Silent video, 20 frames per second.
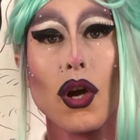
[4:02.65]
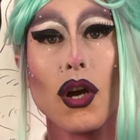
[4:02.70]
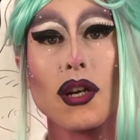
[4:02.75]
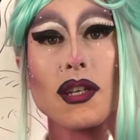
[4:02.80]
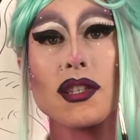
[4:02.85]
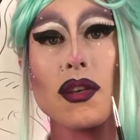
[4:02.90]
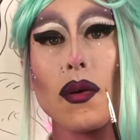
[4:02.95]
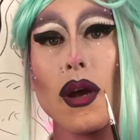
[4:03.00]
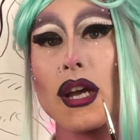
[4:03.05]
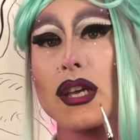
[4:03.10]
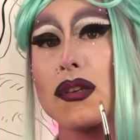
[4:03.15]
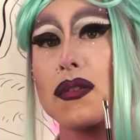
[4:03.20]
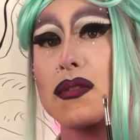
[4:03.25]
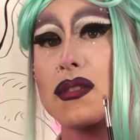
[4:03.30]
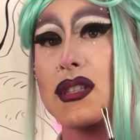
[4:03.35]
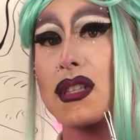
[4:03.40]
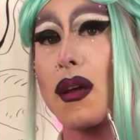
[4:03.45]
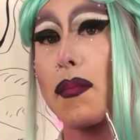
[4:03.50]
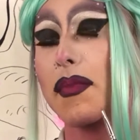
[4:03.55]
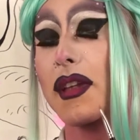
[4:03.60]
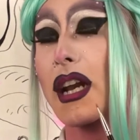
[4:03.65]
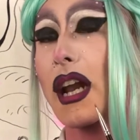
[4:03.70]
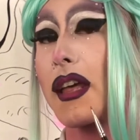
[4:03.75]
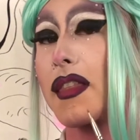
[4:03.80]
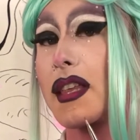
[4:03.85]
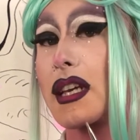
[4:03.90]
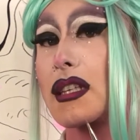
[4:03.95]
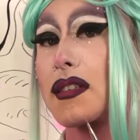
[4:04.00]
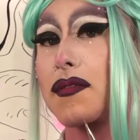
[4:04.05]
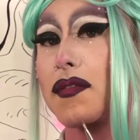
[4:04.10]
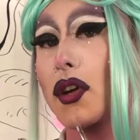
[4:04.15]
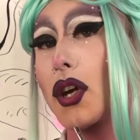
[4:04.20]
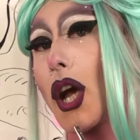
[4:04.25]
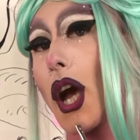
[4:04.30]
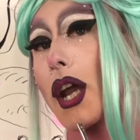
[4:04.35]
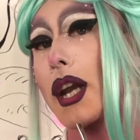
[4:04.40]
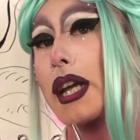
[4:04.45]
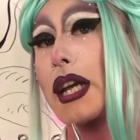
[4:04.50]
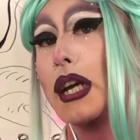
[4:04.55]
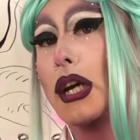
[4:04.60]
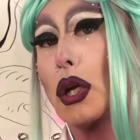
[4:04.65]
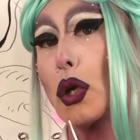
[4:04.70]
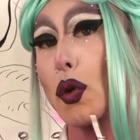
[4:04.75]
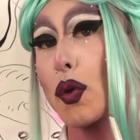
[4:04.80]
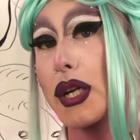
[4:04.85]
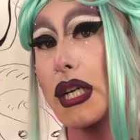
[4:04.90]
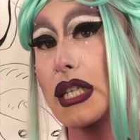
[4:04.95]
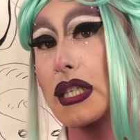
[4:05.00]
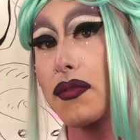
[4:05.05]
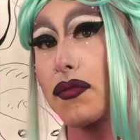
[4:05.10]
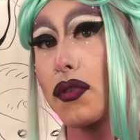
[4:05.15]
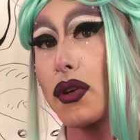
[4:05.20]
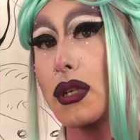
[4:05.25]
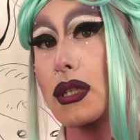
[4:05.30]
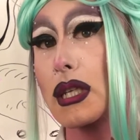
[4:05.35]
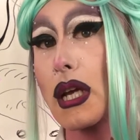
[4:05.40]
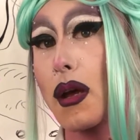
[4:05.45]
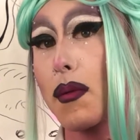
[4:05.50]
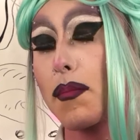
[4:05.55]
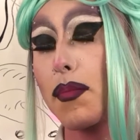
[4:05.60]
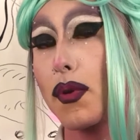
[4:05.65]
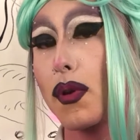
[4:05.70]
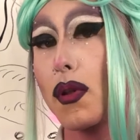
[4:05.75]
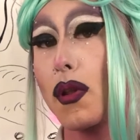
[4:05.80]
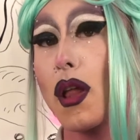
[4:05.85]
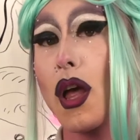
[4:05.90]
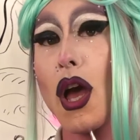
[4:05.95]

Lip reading: So I use something like this for cutting a crease, for example,